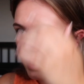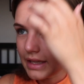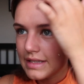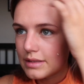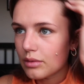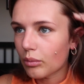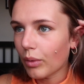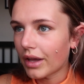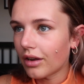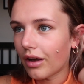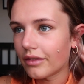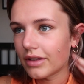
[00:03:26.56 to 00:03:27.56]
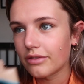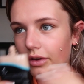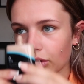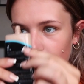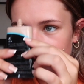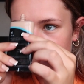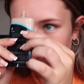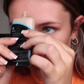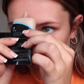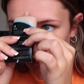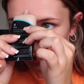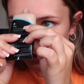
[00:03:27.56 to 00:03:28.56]
is when I've either got
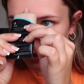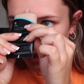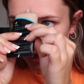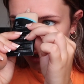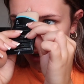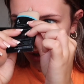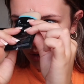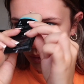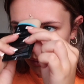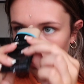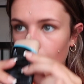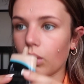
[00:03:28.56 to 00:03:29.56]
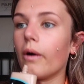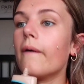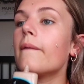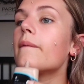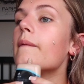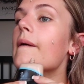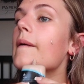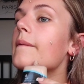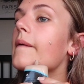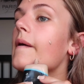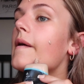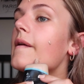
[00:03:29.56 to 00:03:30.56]
spots or when I'm
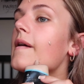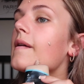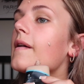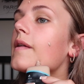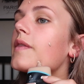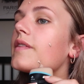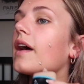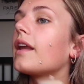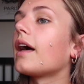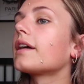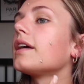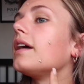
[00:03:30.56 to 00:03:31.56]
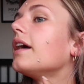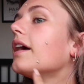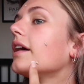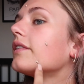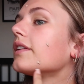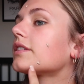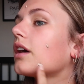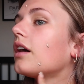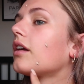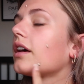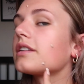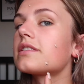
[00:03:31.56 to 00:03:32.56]
going out, like today, like here, there's kind
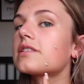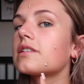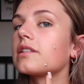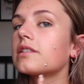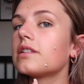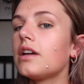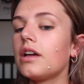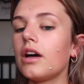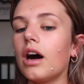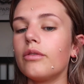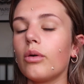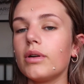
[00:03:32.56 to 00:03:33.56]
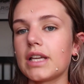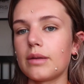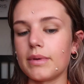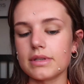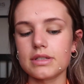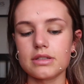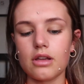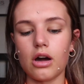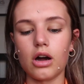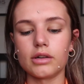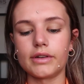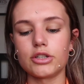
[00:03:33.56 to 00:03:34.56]
of like, I've always had a bit of
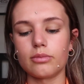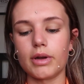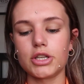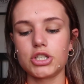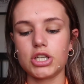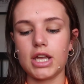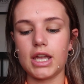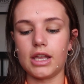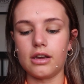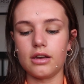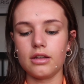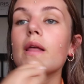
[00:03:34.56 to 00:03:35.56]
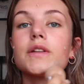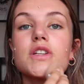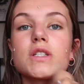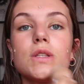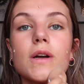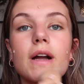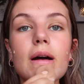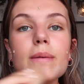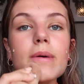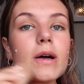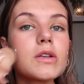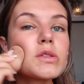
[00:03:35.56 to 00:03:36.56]
scarage on my chin. Like just look how
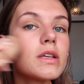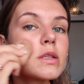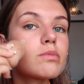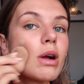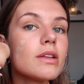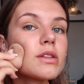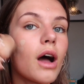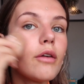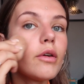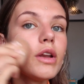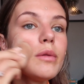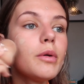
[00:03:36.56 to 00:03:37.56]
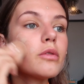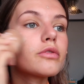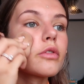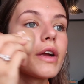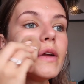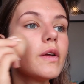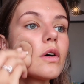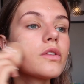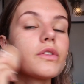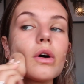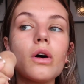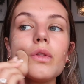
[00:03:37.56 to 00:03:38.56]
much this spreads. Like, I've only put 3
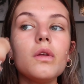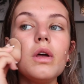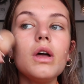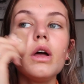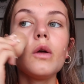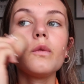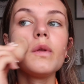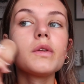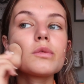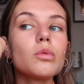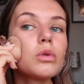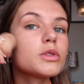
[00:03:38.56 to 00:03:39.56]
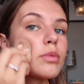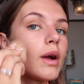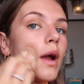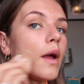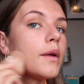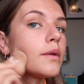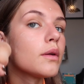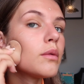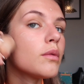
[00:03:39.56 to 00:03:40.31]
dots on. This will spread